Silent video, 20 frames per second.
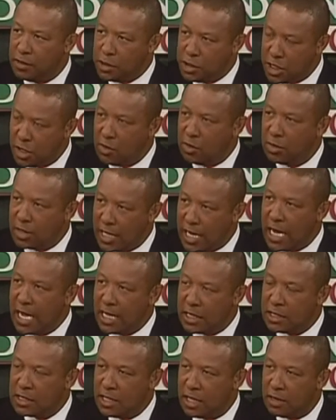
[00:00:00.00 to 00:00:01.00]
general
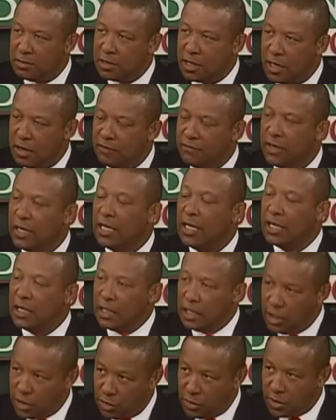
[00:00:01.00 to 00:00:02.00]
concept of
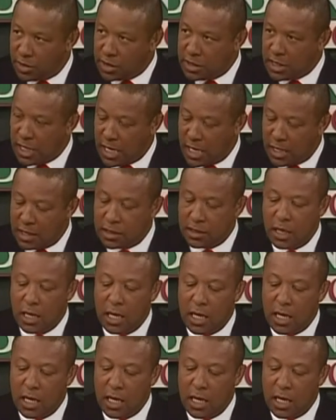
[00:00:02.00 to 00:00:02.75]
Literacise.